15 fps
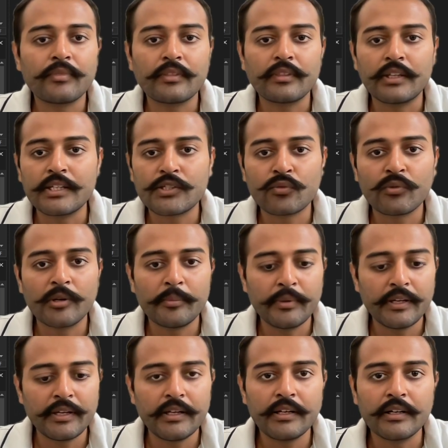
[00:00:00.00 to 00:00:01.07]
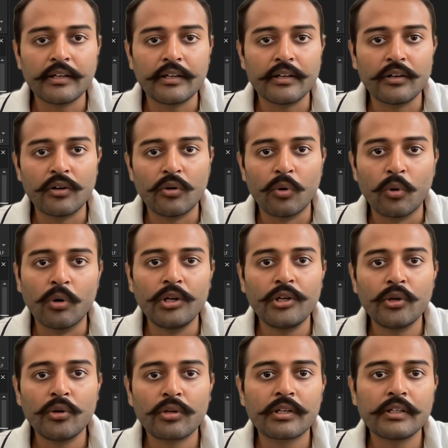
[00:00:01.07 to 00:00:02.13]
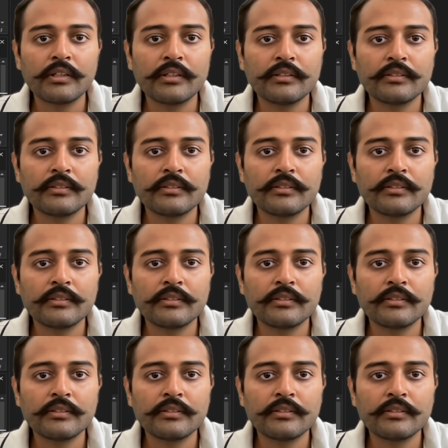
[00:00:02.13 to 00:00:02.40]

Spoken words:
this will be old token,